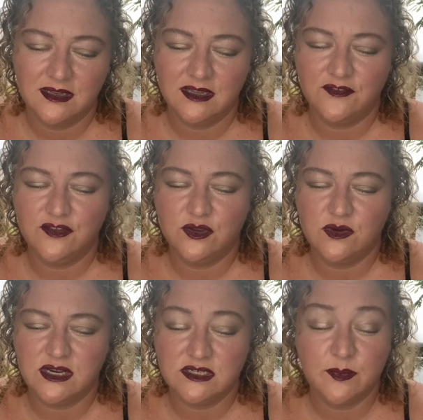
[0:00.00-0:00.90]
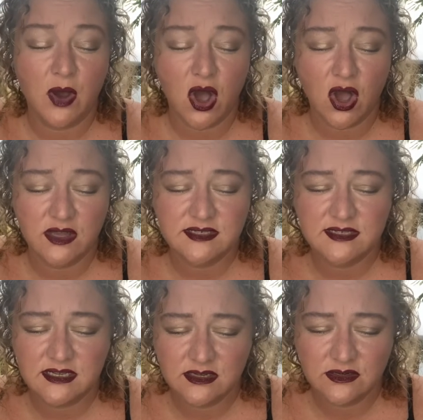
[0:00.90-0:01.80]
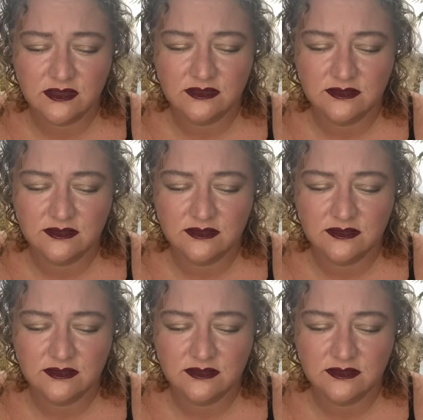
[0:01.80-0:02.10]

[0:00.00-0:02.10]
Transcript: If you need to pause here